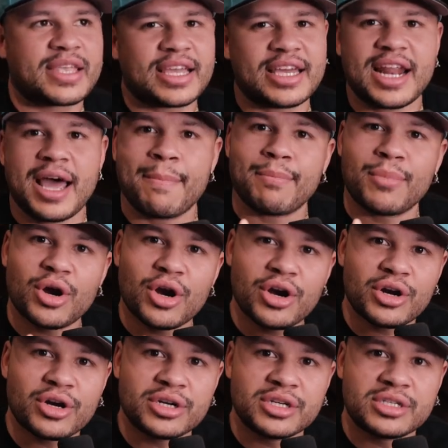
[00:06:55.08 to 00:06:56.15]
can i
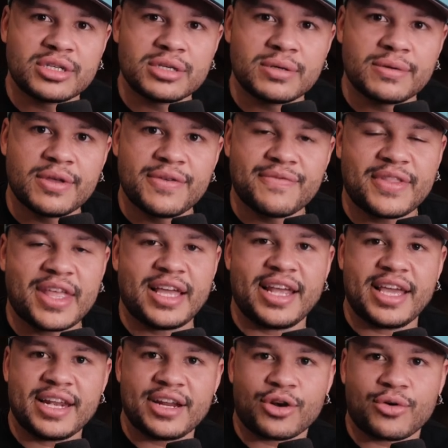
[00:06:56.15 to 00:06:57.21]
merge and
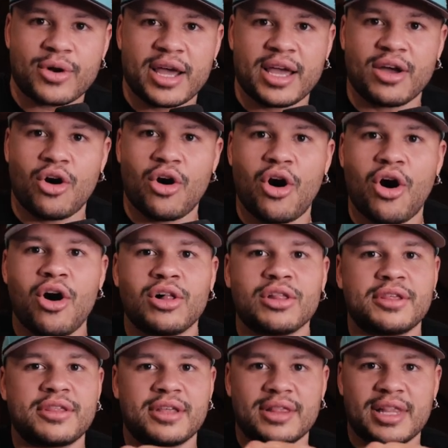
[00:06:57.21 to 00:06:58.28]
integrate
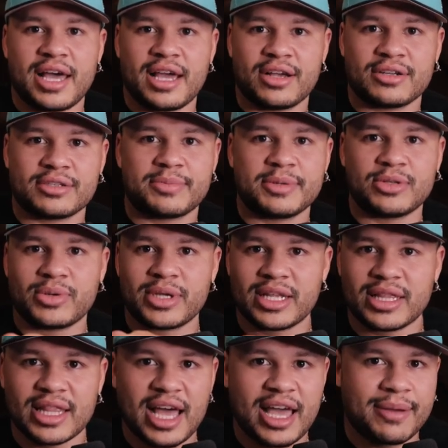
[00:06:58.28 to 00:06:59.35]
all of the layers between
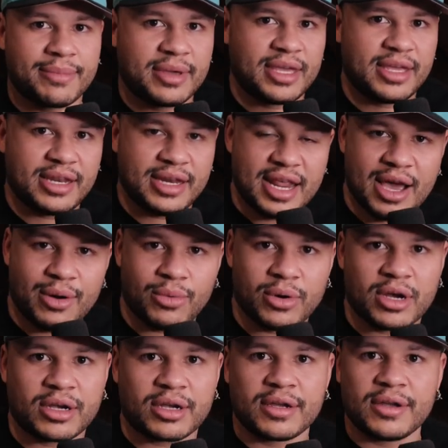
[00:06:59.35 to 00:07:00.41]
alignment and
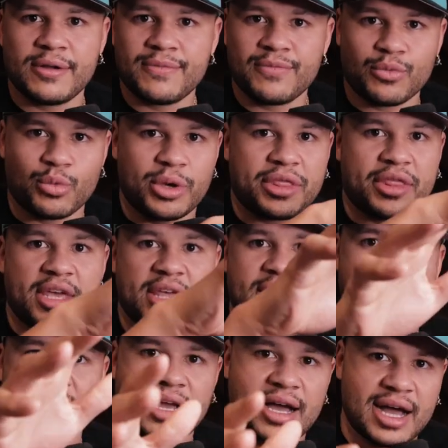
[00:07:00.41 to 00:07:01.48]
network within that